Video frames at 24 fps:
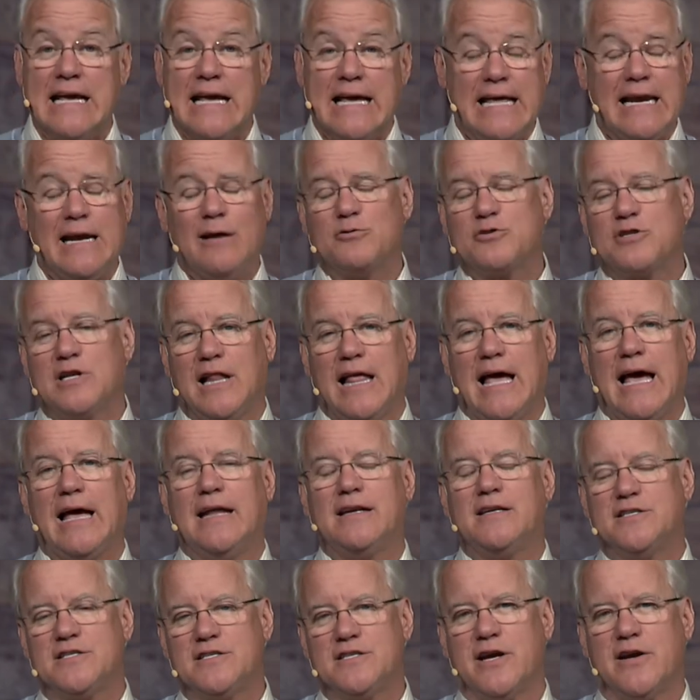And I was
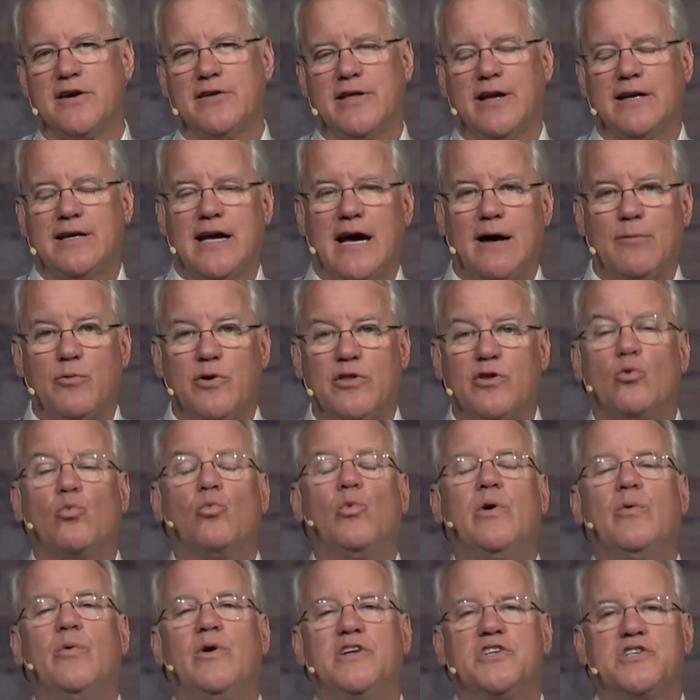glad to share that time with her.
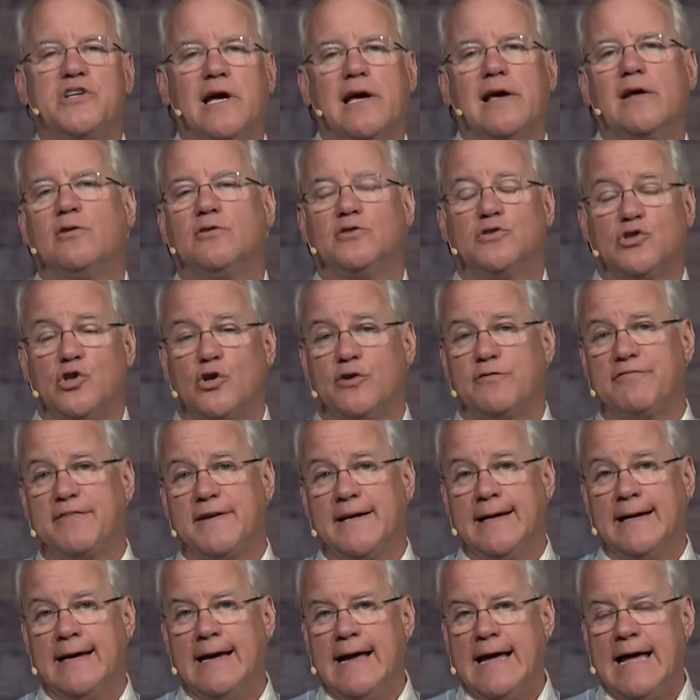We went channel
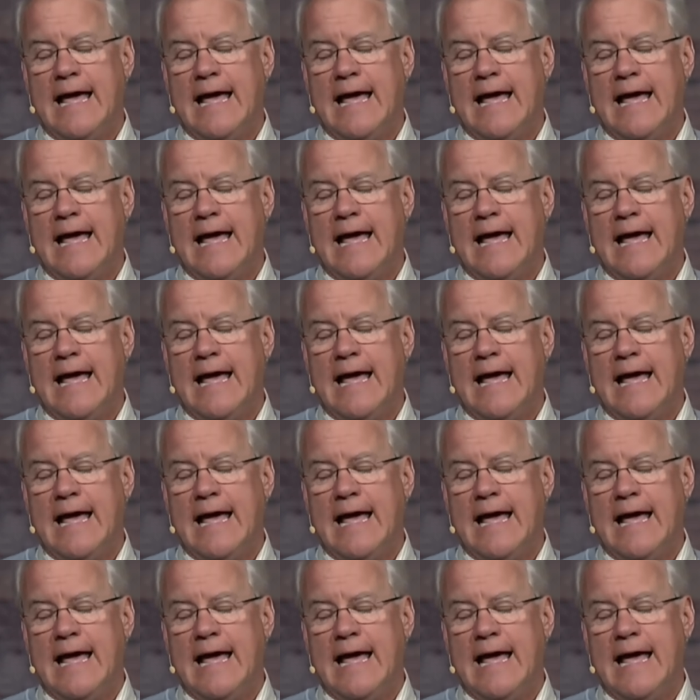surfing,